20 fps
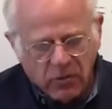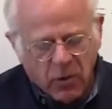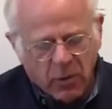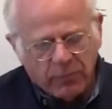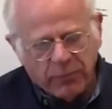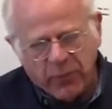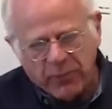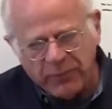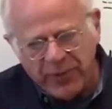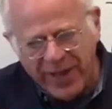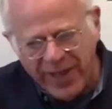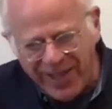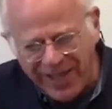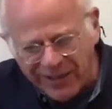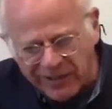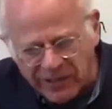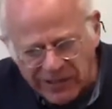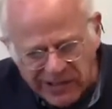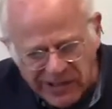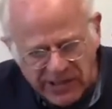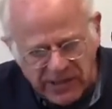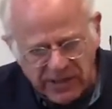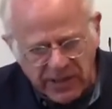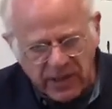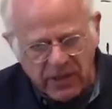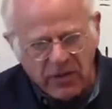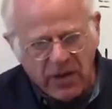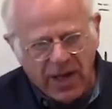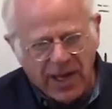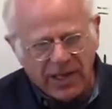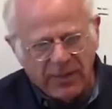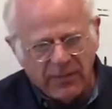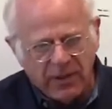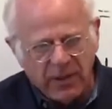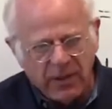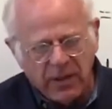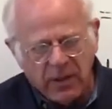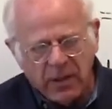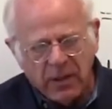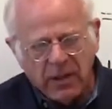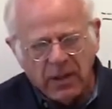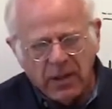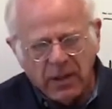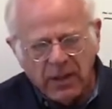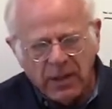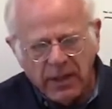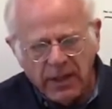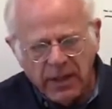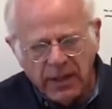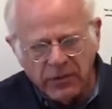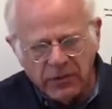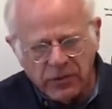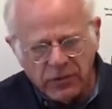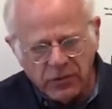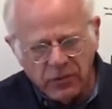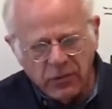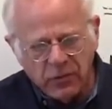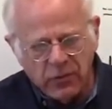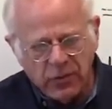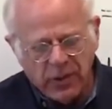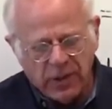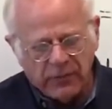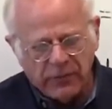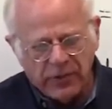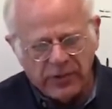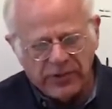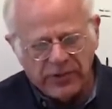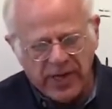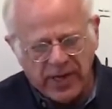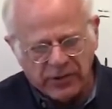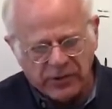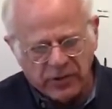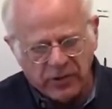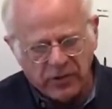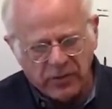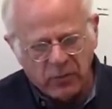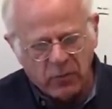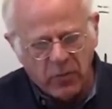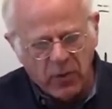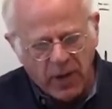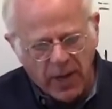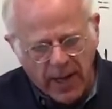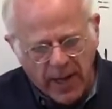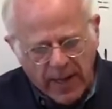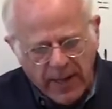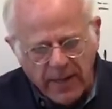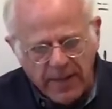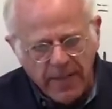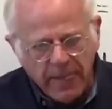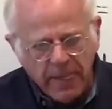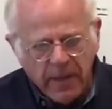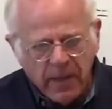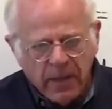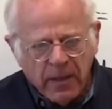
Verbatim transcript: or propels the economy into a recession. Why?